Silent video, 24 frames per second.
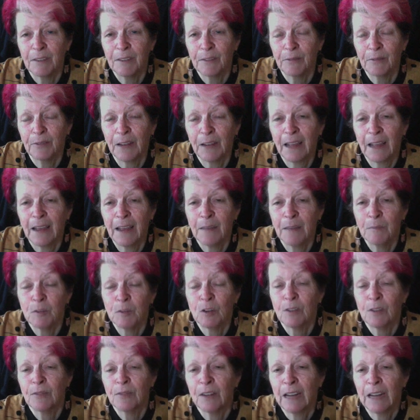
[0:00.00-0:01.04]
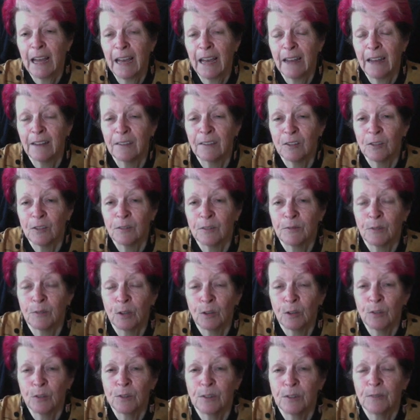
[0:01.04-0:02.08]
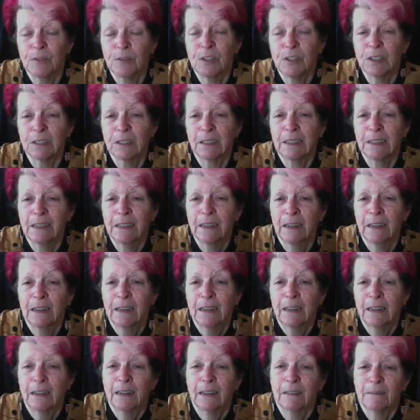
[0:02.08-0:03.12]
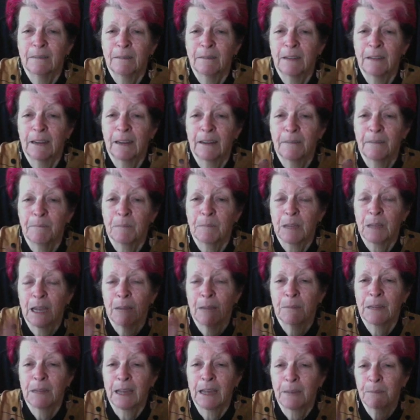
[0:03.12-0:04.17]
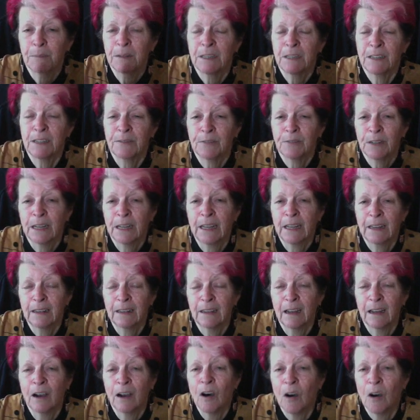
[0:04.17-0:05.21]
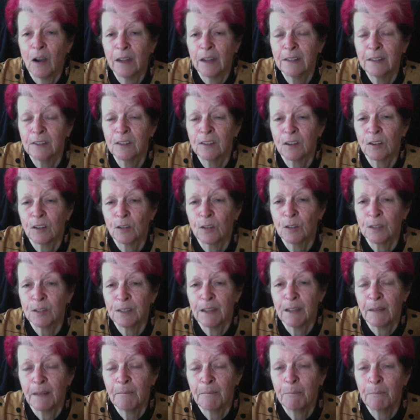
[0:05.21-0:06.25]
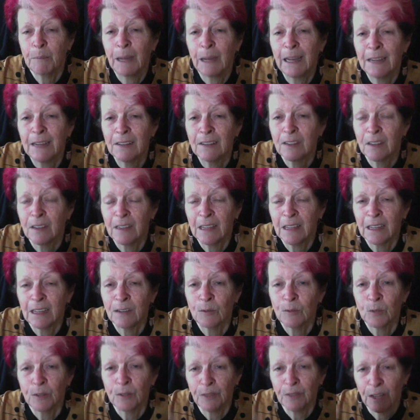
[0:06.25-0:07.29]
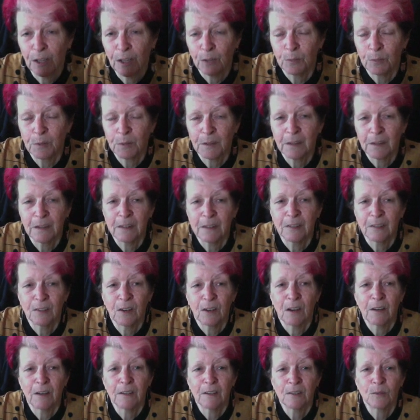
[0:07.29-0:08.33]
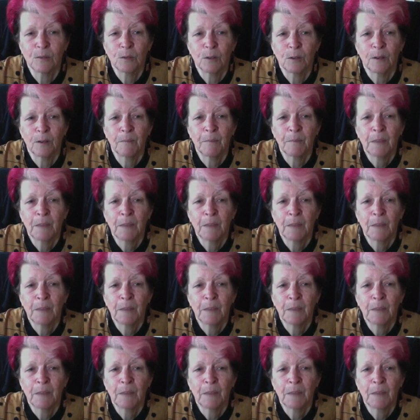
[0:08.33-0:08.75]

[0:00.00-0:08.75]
flames, if I'd had sort of rows of chili coming up at different heights across that base, I think it would have helped the design as well.